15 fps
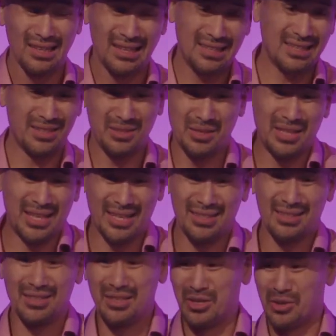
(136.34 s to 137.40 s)
hey,
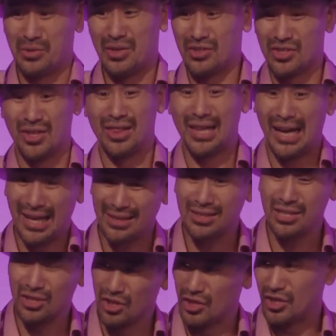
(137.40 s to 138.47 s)
there's a lot
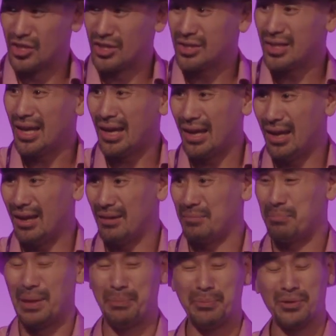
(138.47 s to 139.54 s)
to learn,
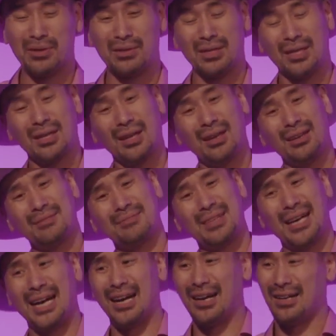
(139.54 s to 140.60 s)
and people are like, hey,
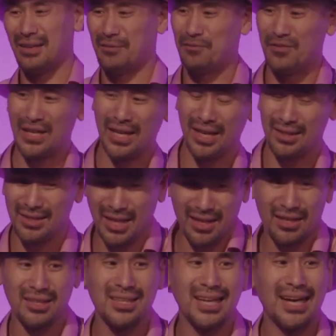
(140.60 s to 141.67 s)
if I
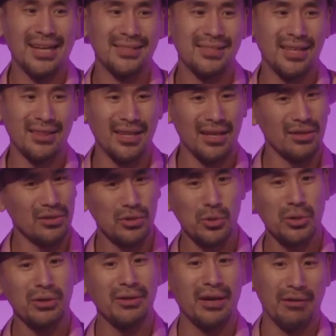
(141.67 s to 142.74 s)
take a class, then that'll
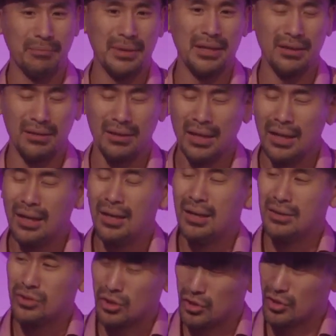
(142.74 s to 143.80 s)
sort of help me
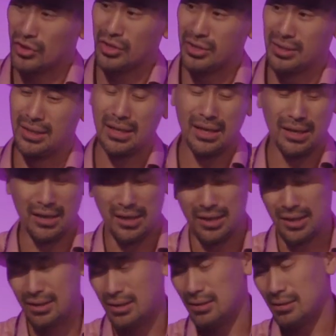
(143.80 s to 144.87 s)
to learn
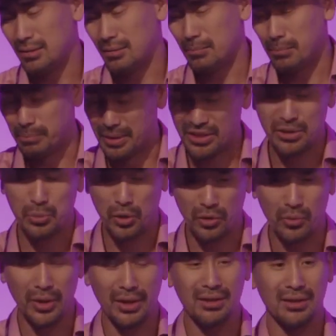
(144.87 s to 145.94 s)
much more
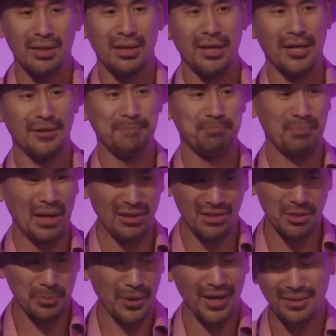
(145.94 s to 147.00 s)
quickly. And
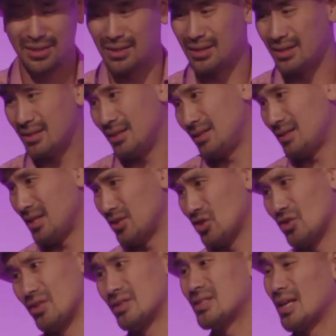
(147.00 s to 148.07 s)
unsurprisingly, these
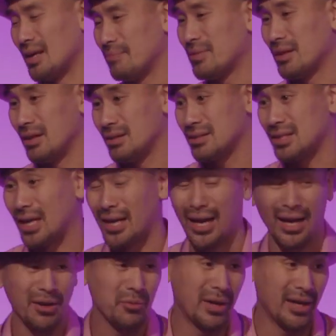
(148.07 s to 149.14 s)
are the same things that
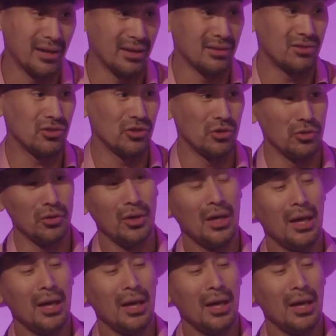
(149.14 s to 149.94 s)
I ran into